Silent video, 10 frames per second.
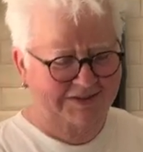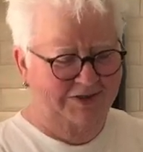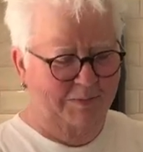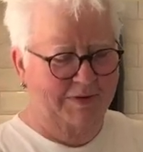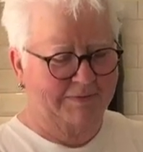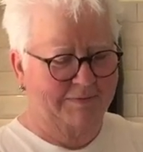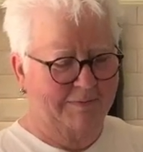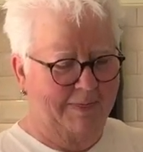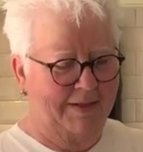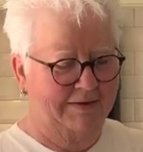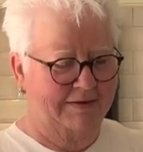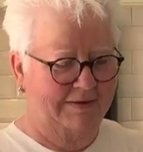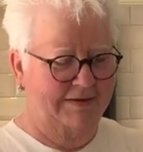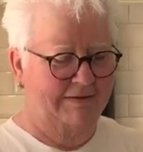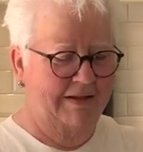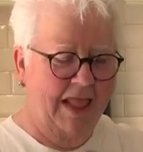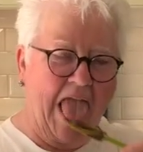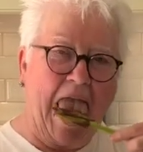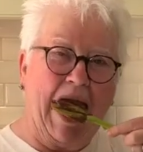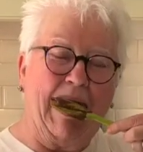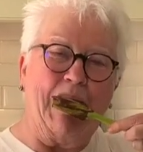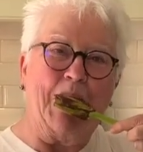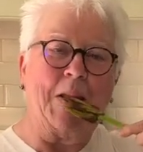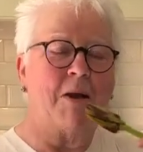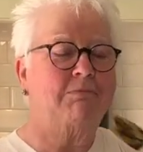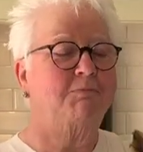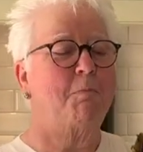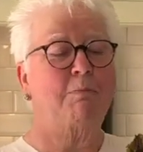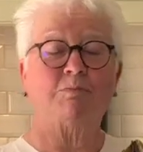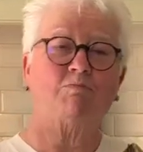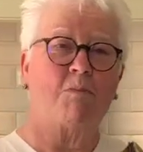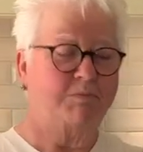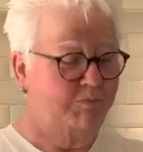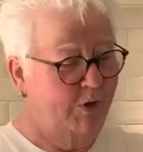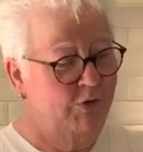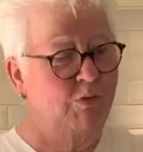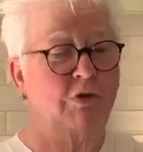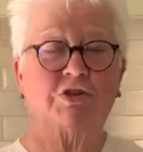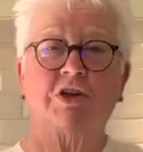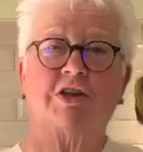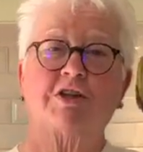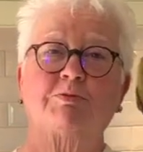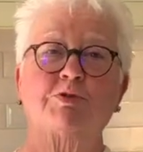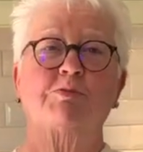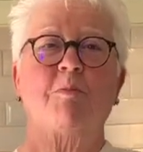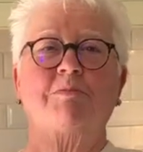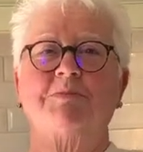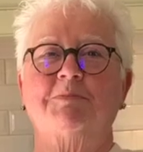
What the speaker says: just glad there's not all that. You'll be wanting to lick the spoon.